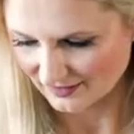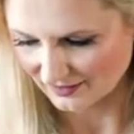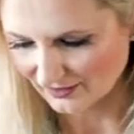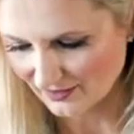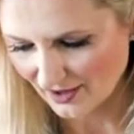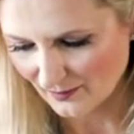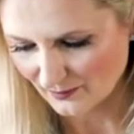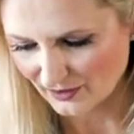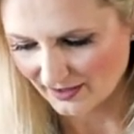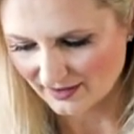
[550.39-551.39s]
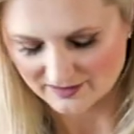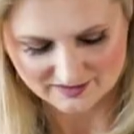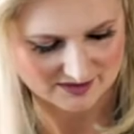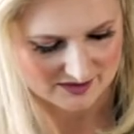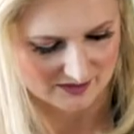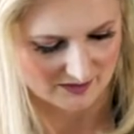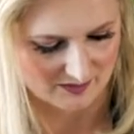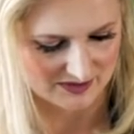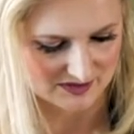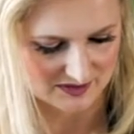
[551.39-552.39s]
Look how pretty this is gonna
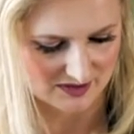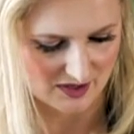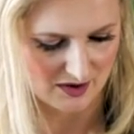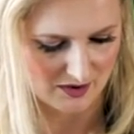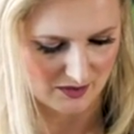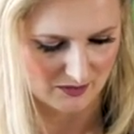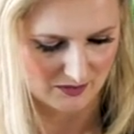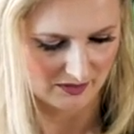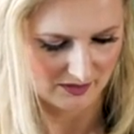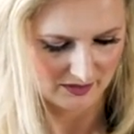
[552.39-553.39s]
be. So